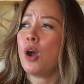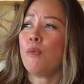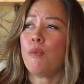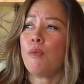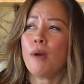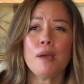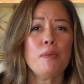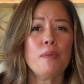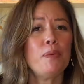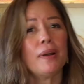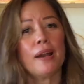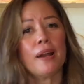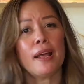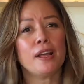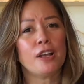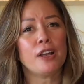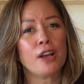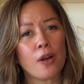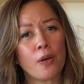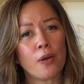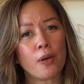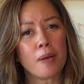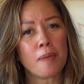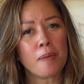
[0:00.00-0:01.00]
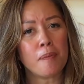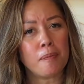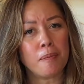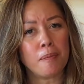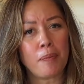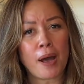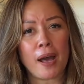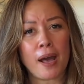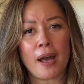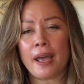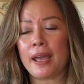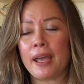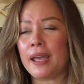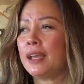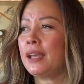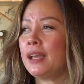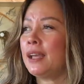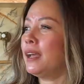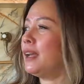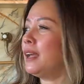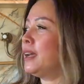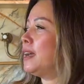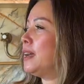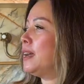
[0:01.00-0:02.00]
Why would I go out and buy
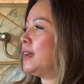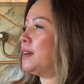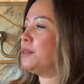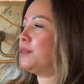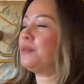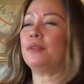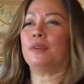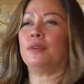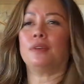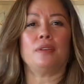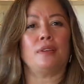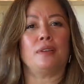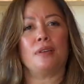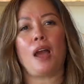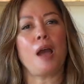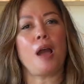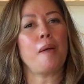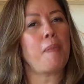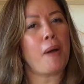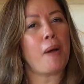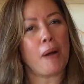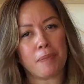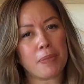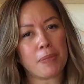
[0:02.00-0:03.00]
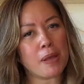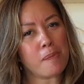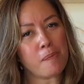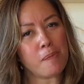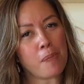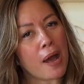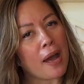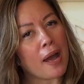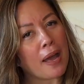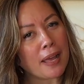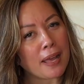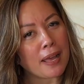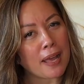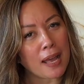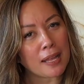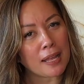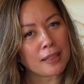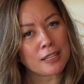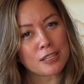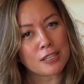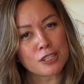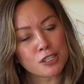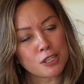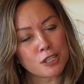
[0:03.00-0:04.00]
a pumpkin pie
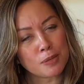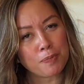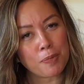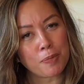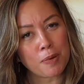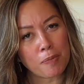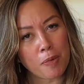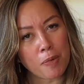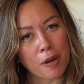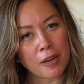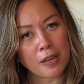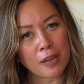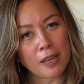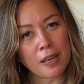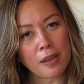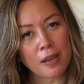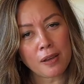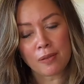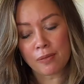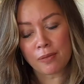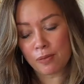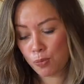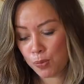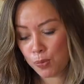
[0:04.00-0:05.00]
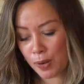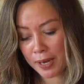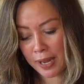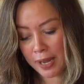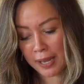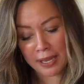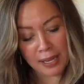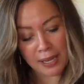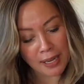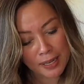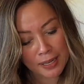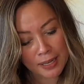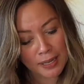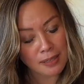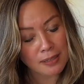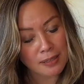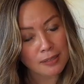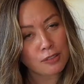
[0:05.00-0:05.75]
at the supermarket when I can